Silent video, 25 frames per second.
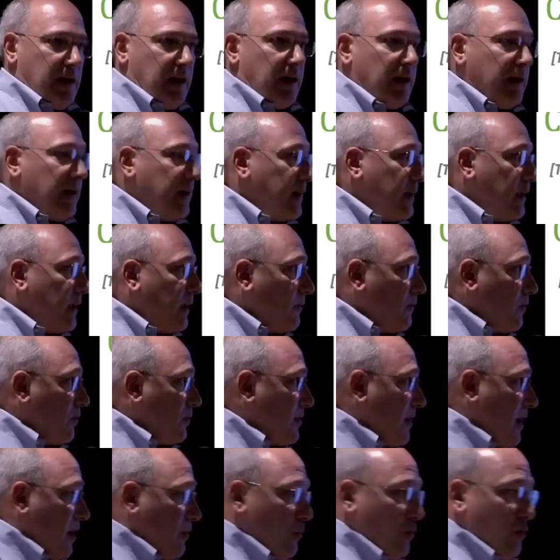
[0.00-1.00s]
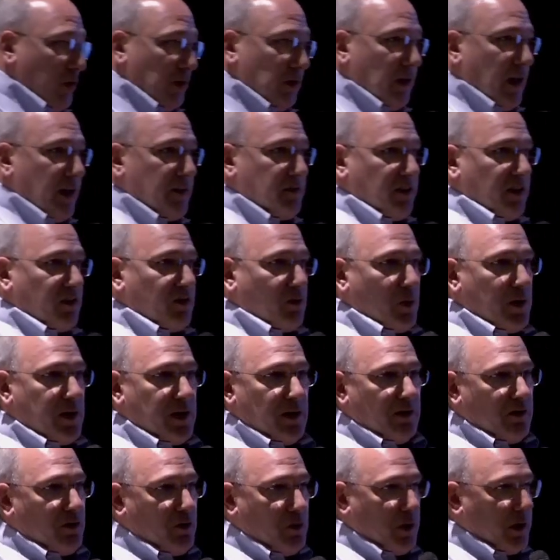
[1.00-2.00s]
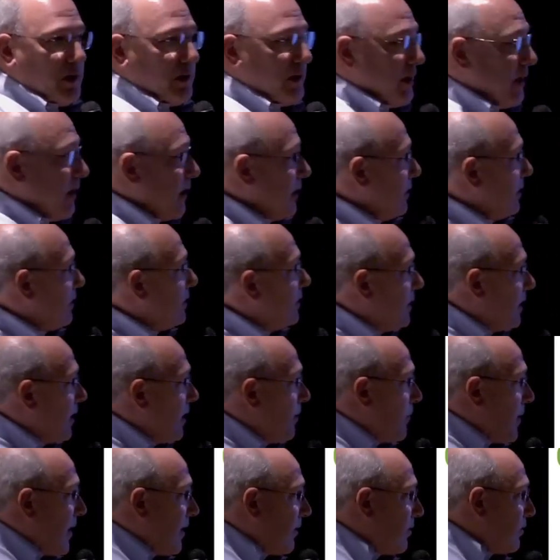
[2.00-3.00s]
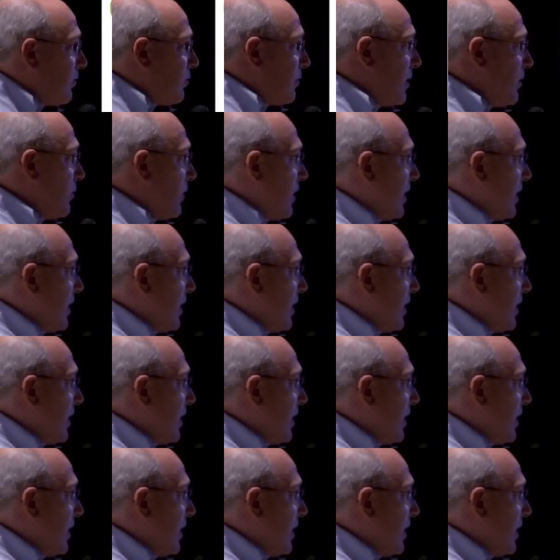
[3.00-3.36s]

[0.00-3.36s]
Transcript: uh, if your town board lets us, we can do it in about three